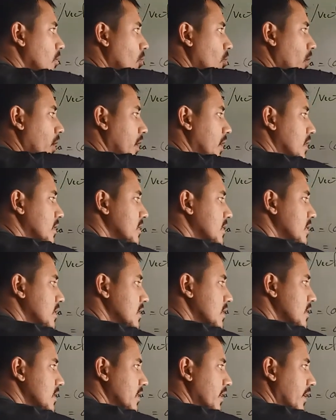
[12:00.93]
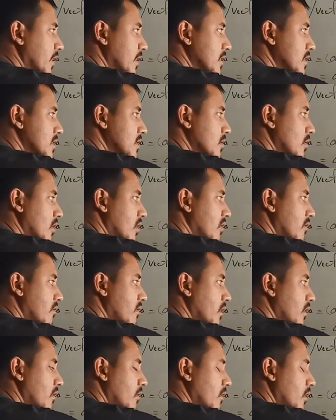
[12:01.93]
y-axis, like this. Your
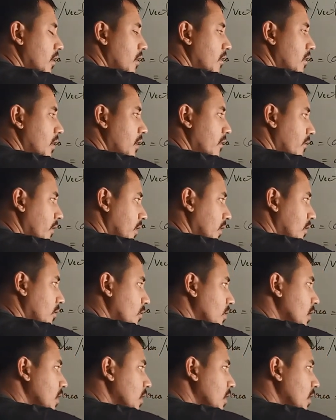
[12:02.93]
area vector,